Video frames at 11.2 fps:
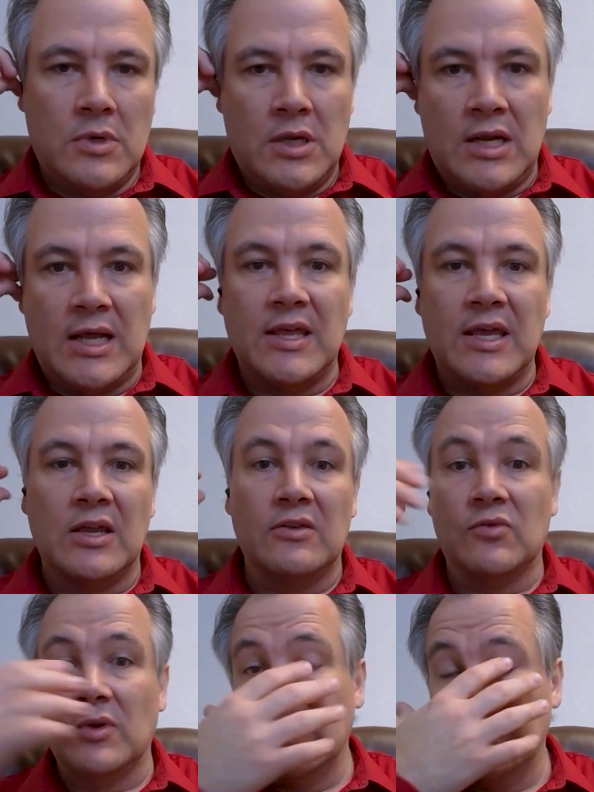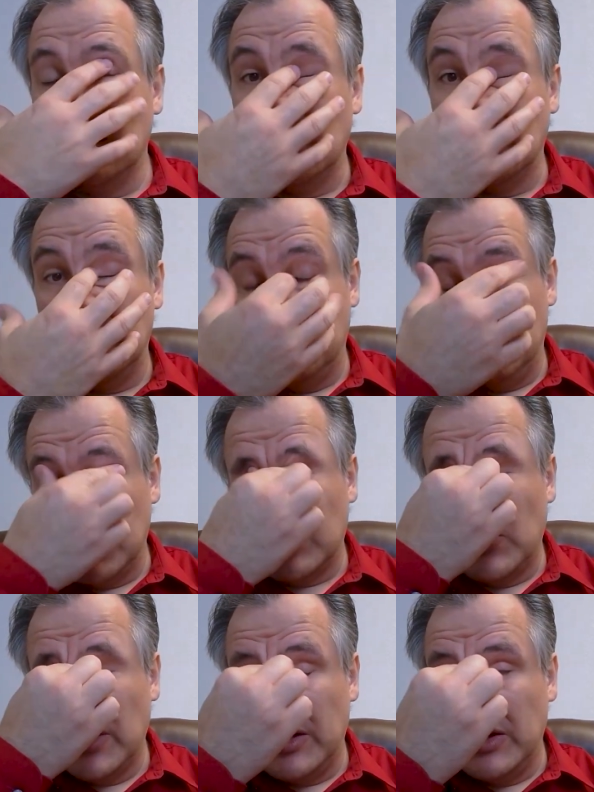and that thing is really in there. It makes a
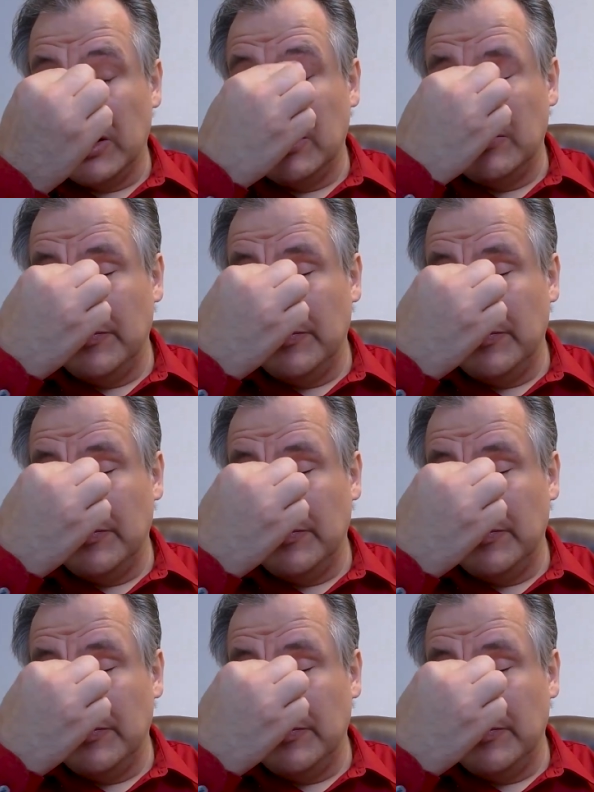really good,